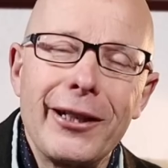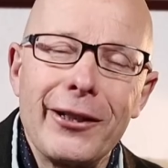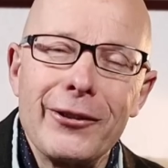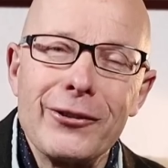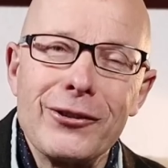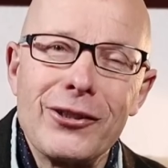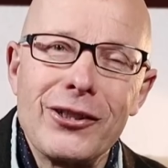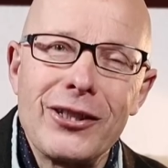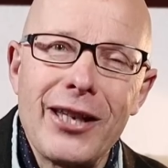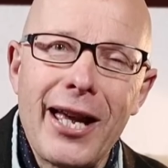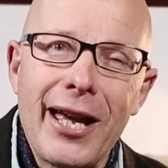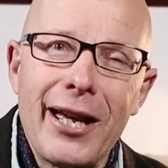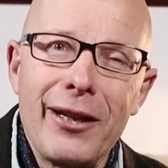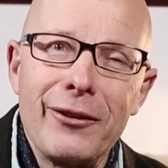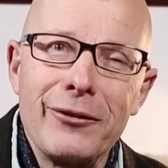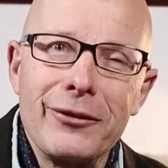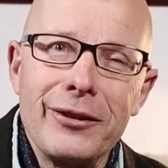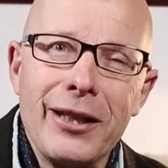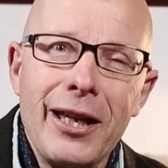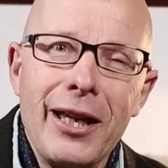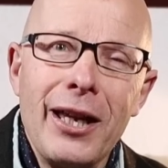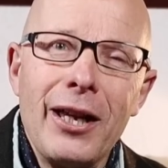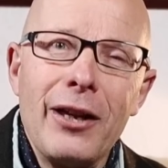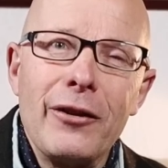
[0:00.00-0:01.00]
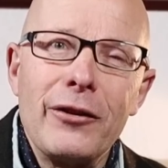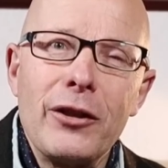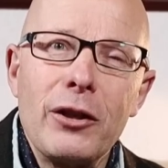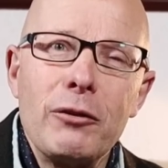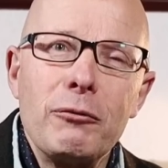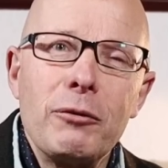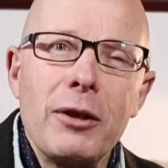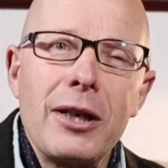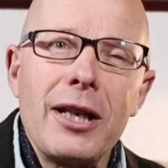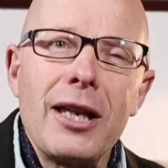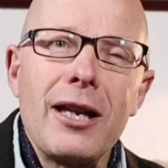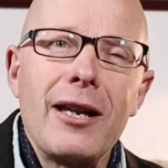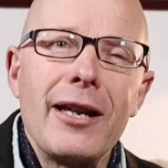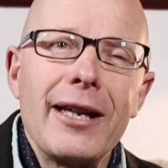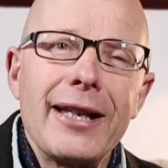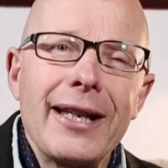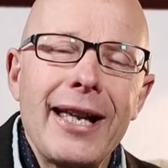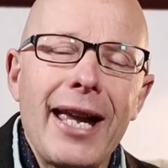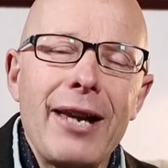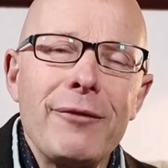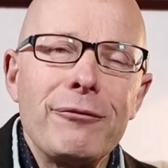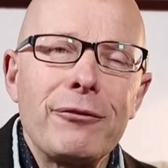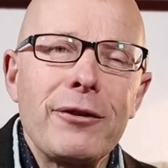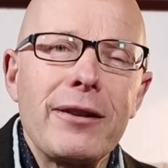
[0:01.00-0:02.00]
goes down than
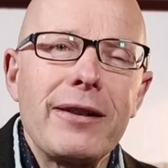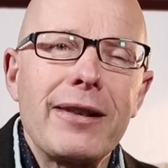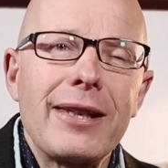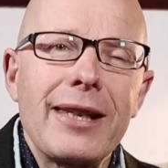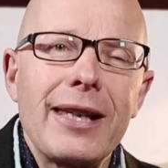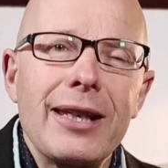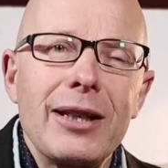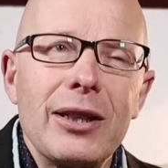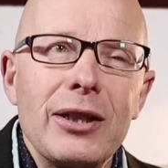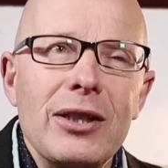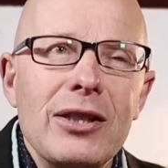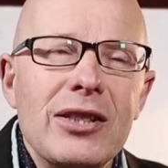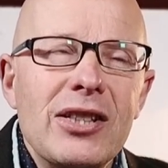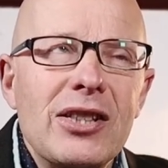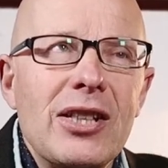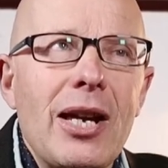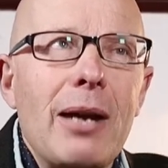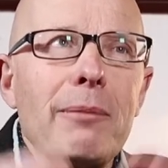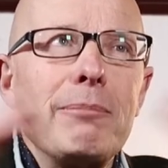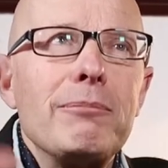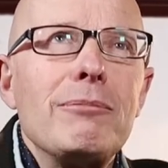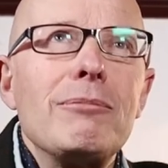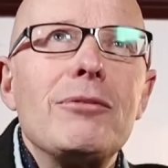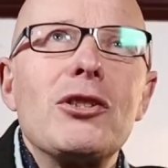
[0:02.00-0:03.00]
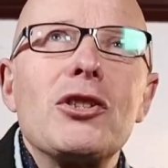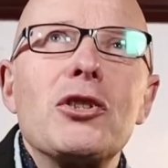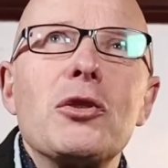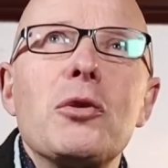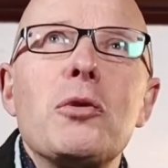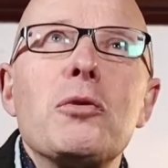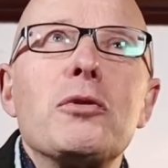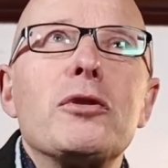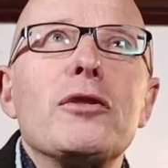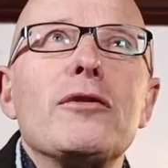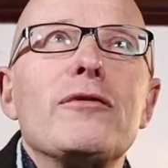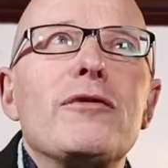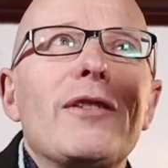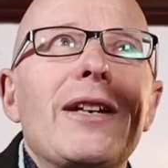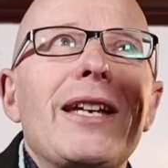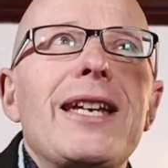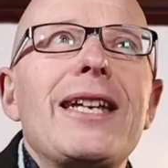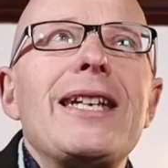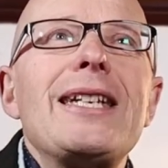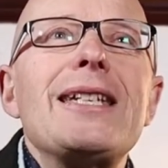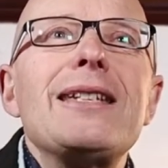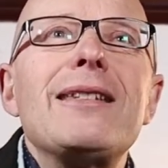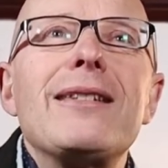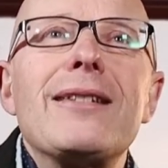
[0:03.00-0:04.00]
relying everything in some sort of
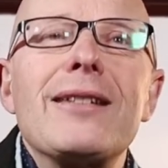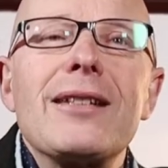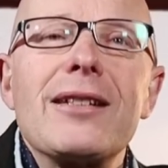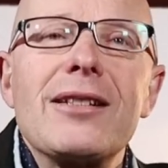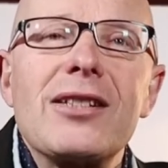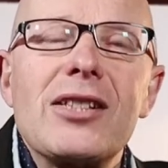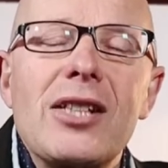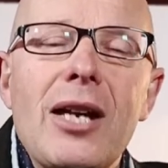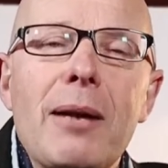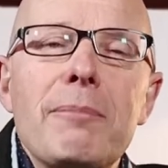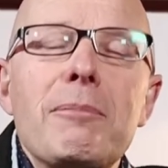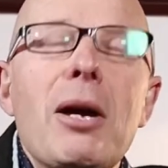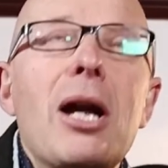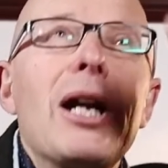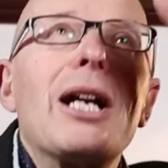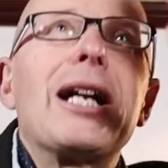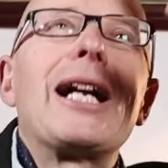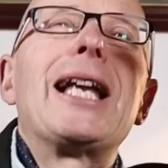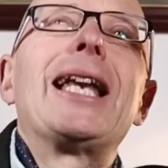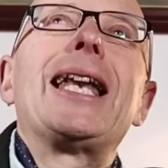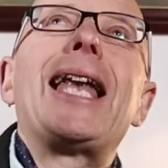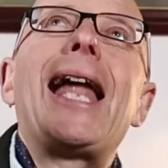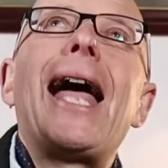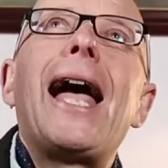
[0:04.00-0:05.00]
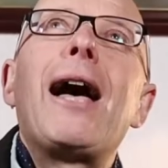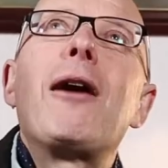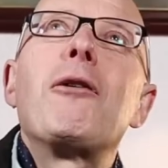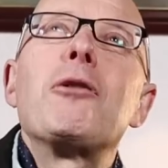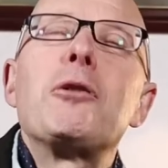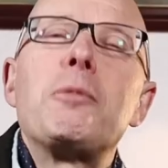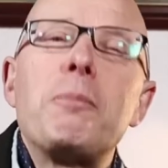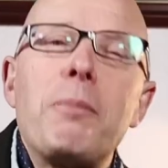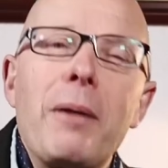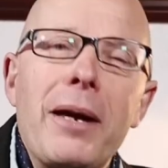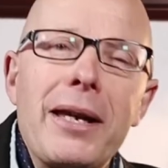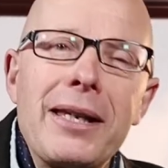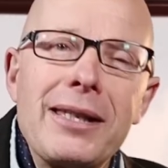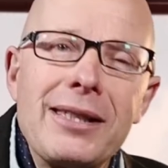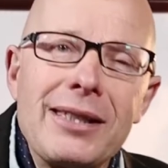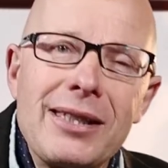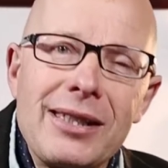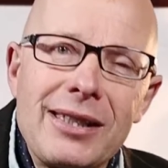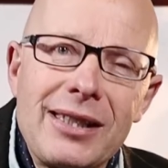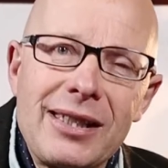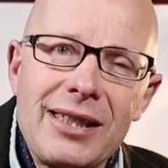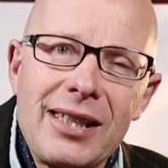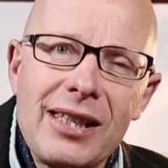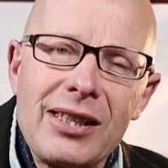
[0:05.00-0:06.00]
ether, some
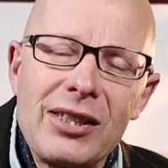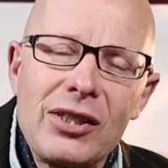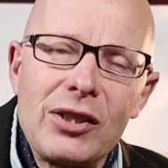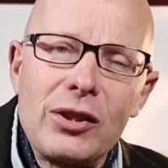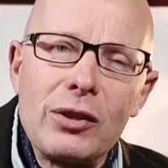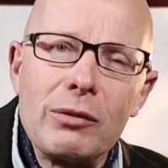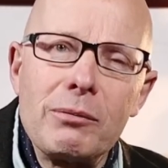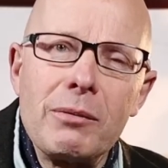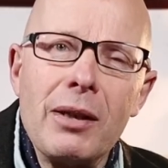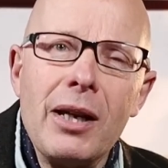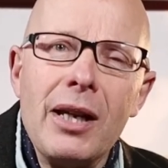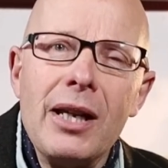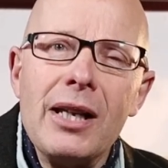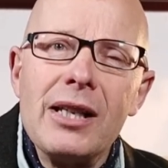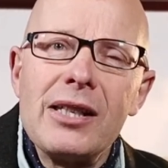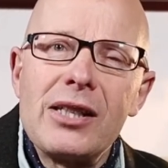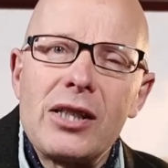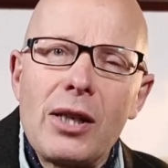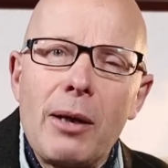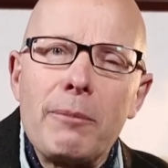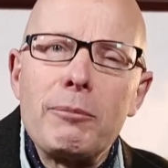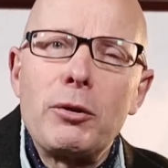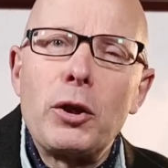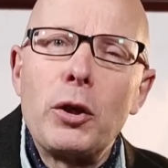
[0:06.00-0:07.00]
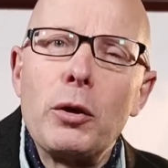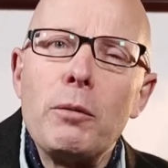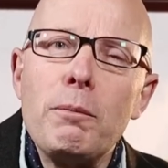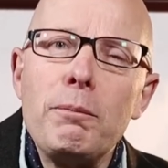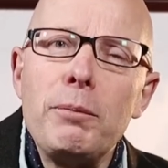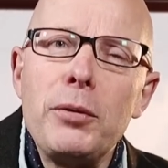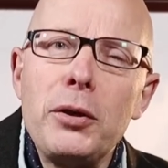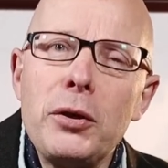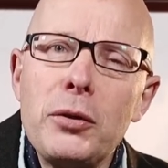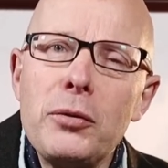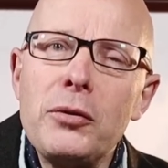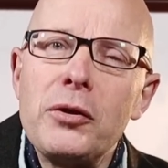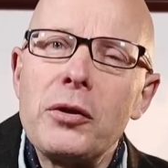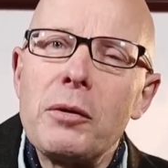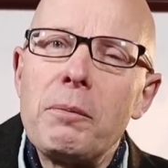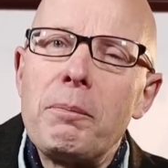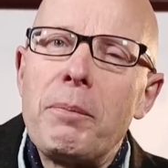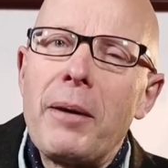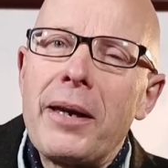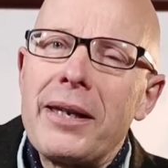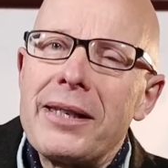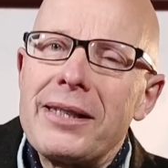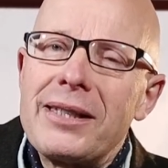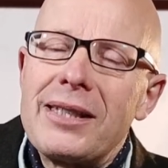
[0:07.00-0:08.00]
cloud-based system, some
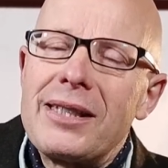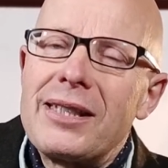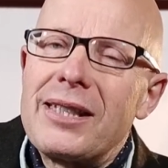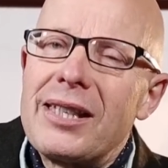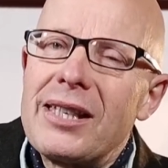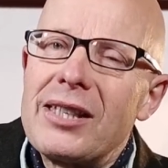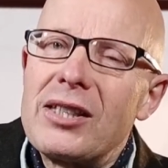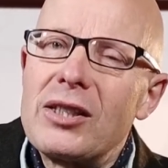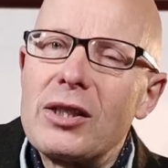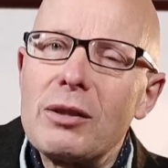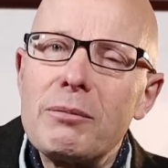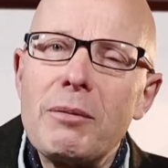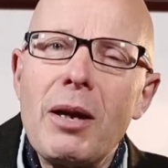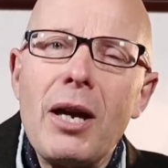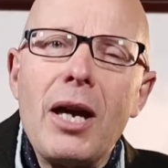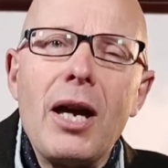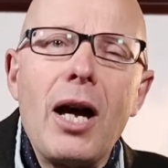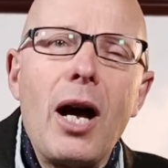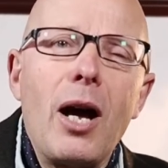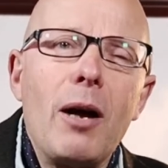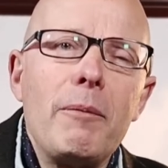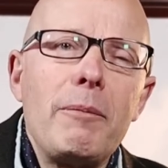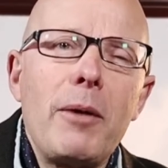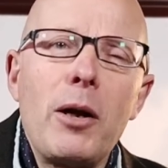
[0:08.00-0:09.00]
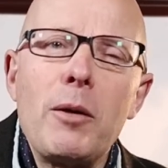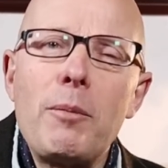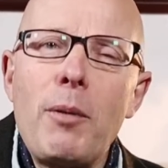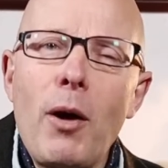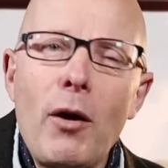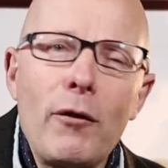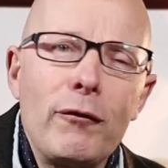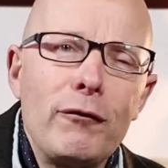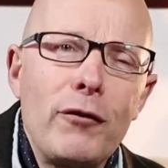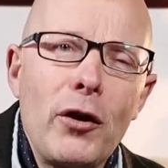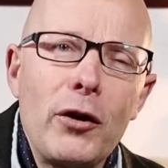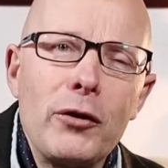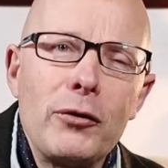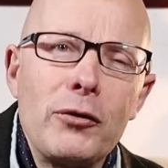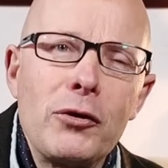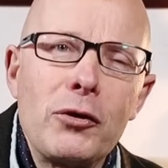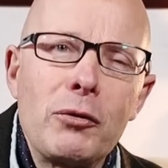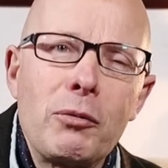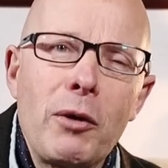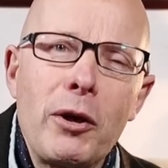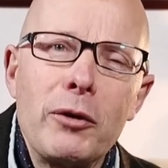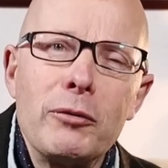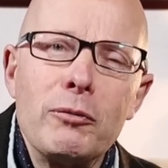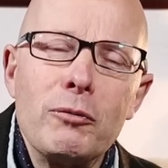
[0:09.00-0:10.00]
computer-based system. Our mobile
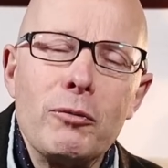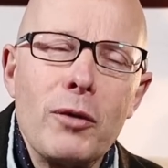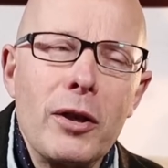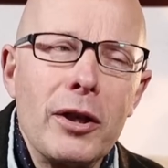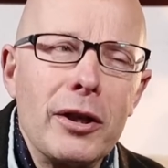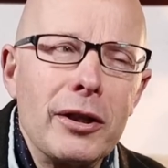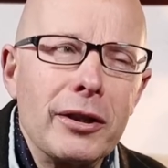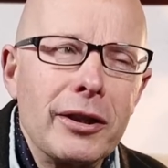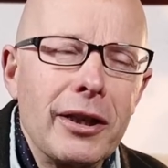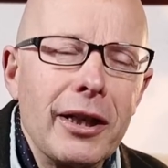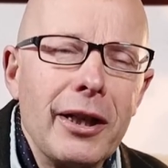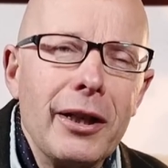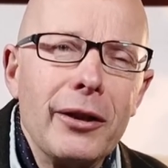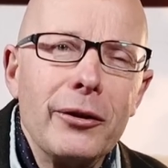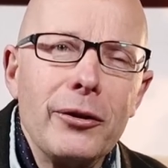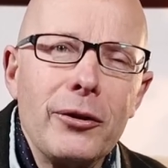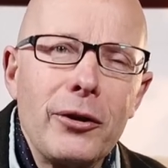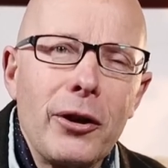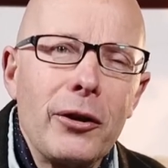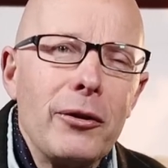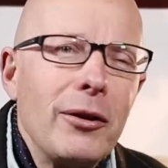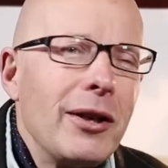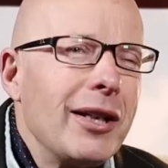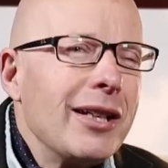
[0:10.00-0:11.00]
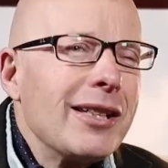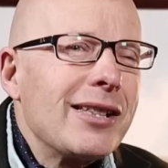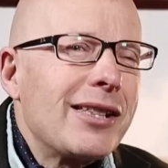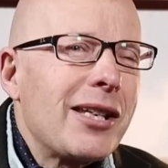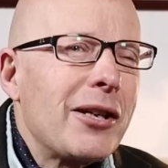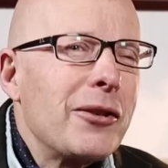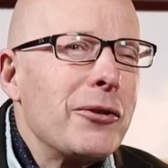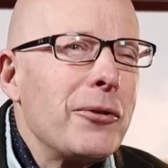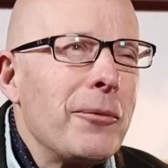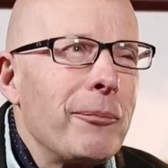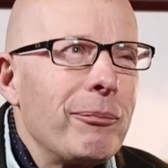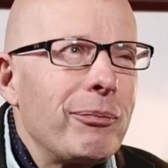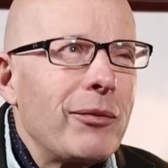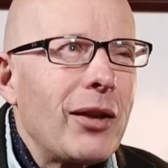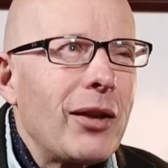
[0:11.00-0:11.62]
phones won't work, you know. So